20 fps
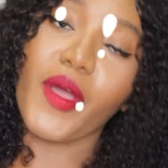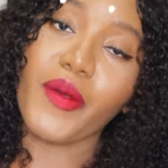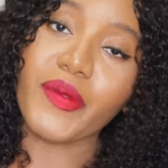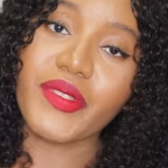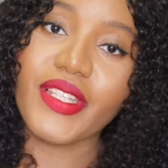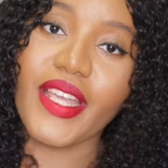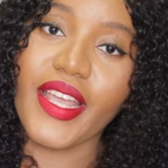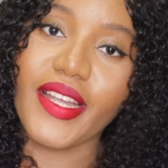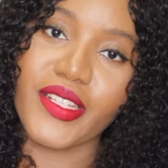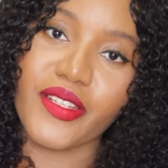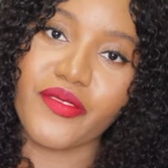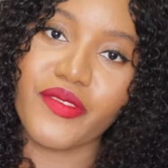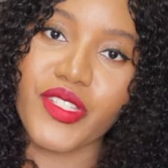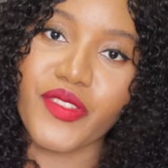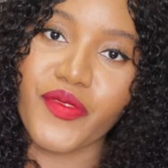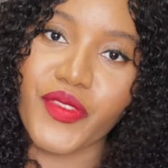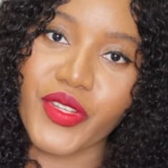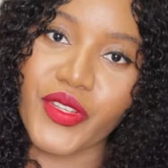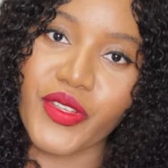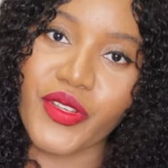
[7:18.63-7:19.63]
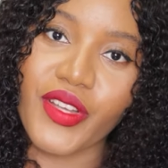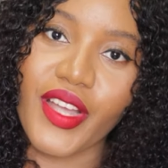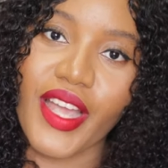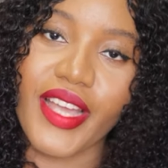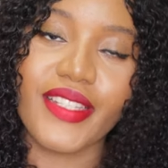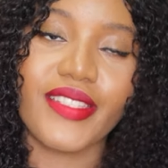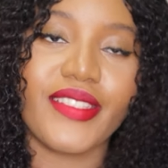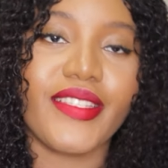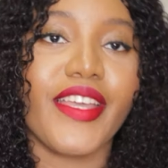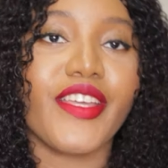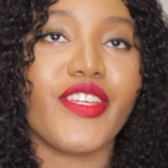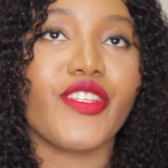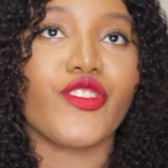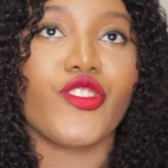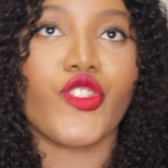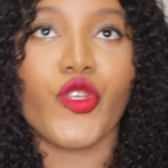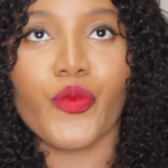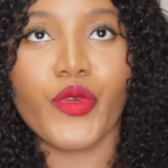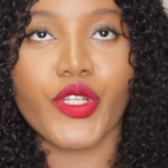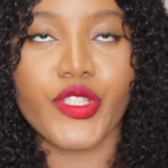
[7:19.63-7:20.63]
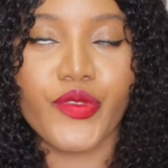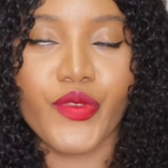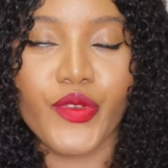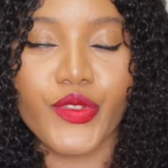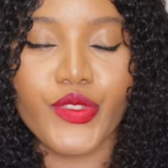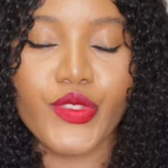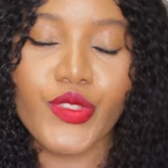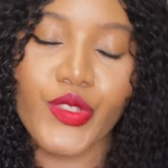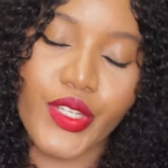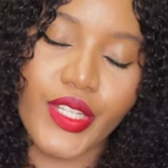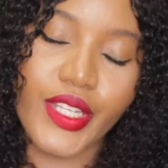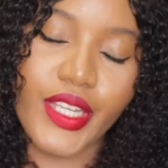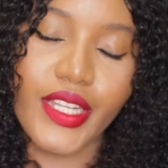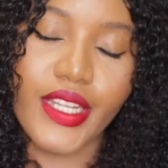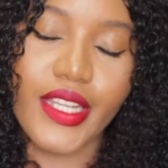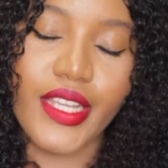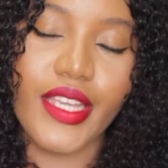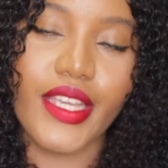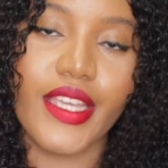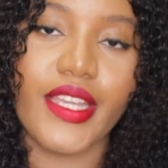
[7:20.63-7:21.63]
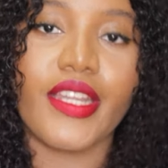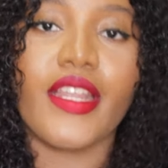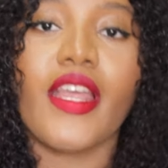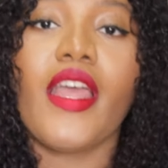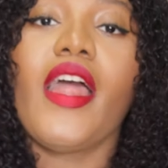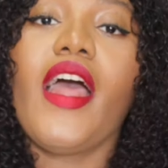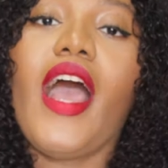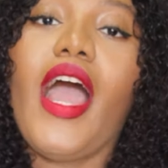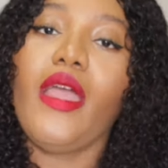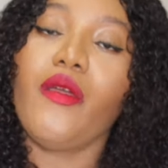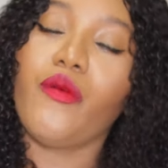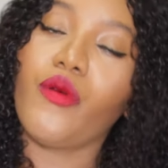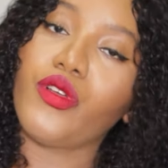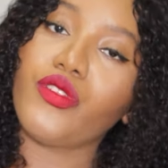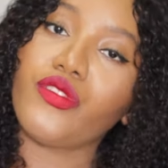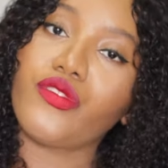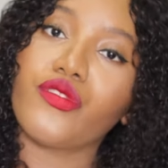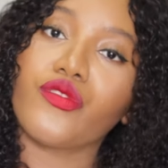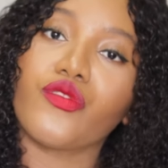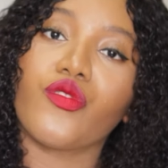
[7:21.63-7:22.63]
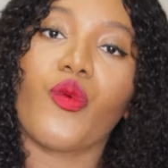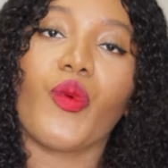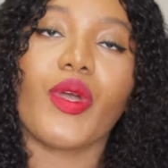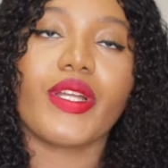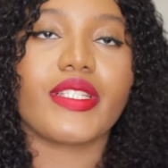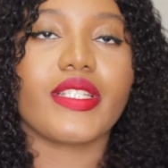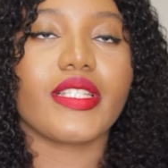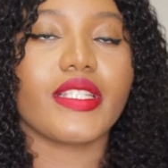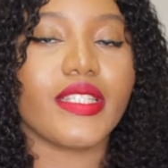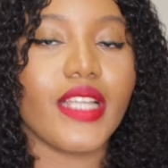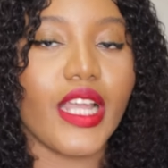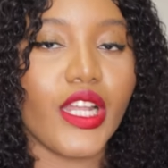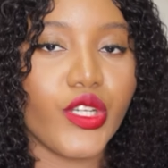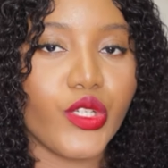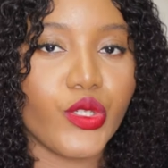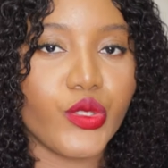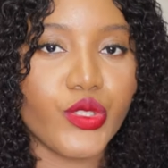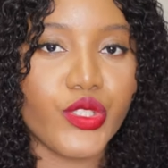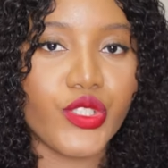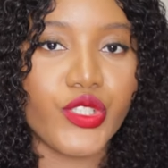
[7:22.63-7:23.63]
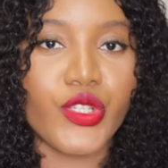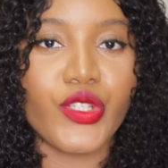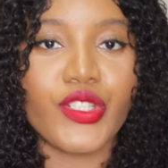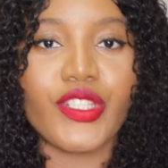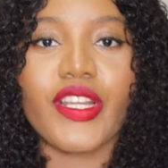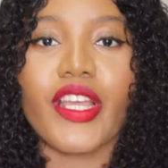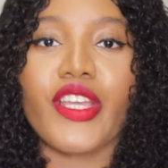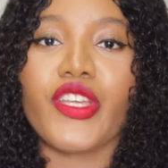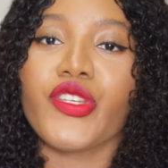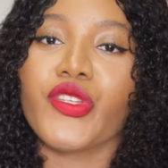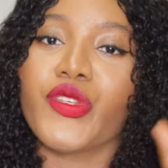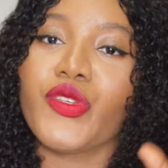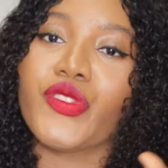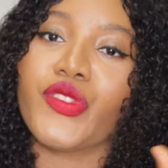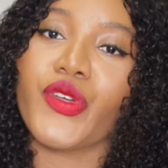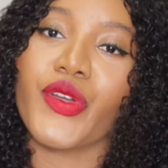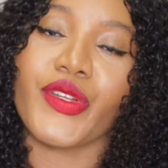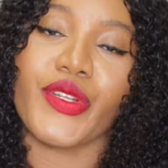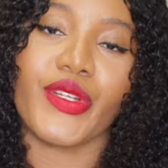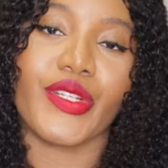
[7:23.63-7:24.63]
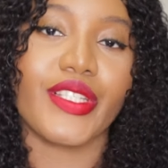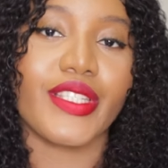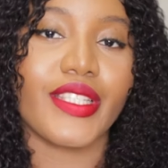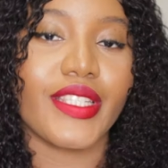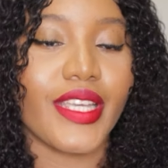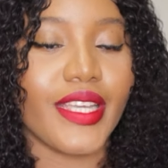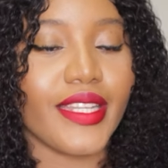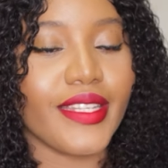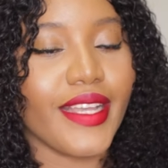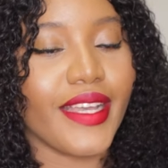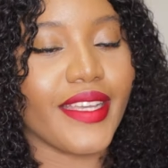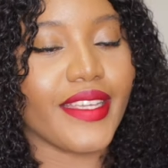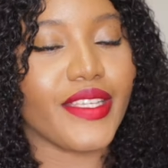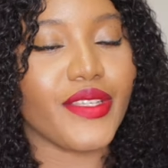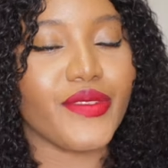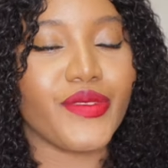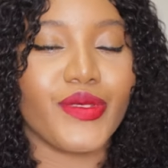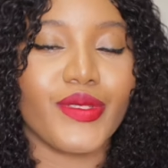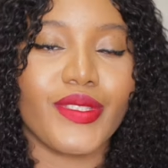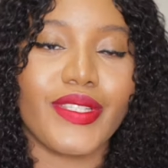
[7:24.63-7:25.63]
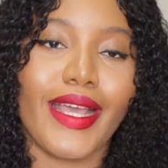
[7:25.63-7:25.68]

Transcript: come to the end of this video, guys. Thank you so much for tuning in. I want to know what is that lotion that you use on your skin that gives you